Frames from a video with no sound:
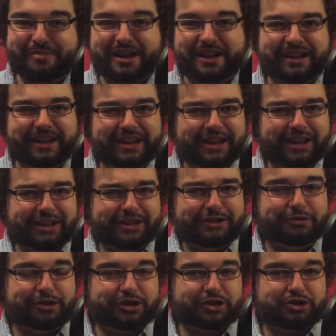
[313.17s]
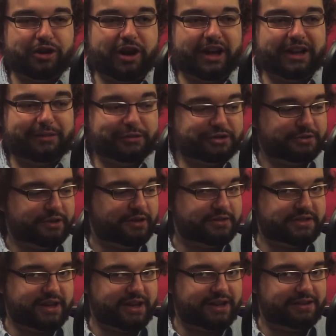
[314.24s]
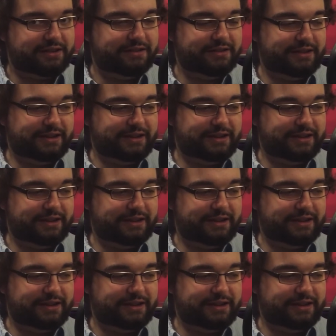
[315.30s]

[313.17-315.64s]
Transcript: Bennett. You can try. I'm gonna do the other side.